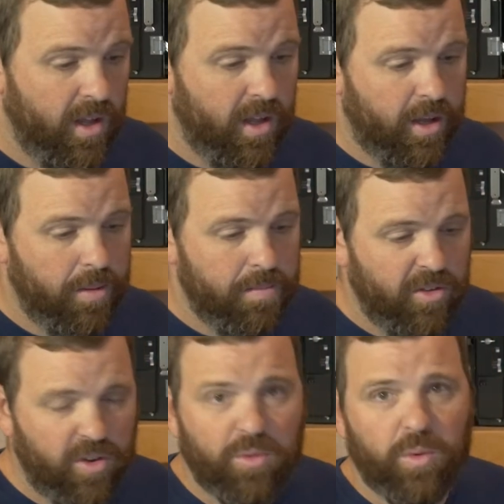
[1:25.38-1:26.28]

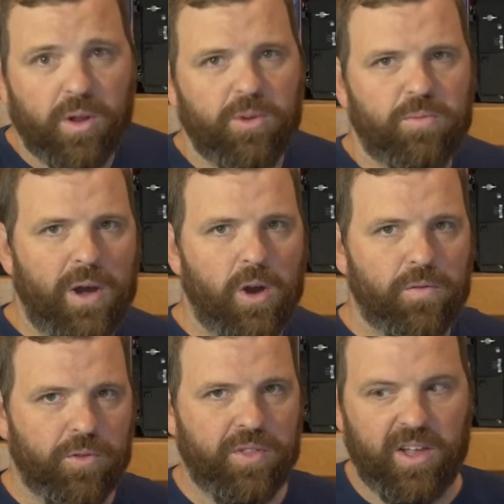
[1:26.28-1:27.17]
Histograms are one of the most
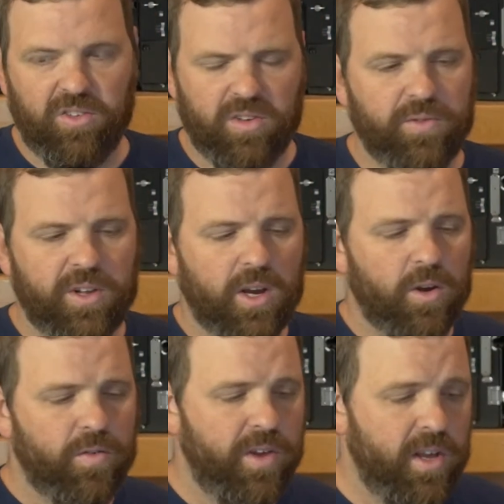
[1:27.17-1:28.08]
powerful things in
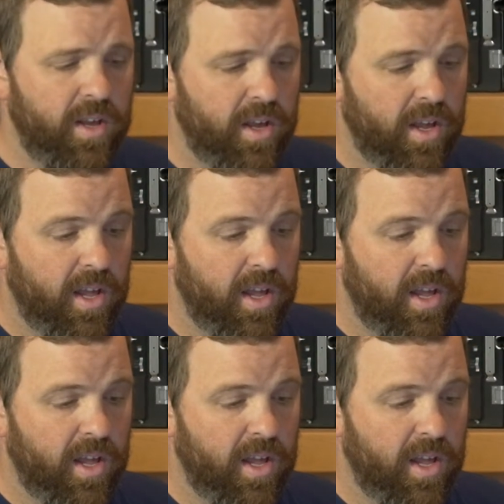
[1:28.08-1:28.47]
photography.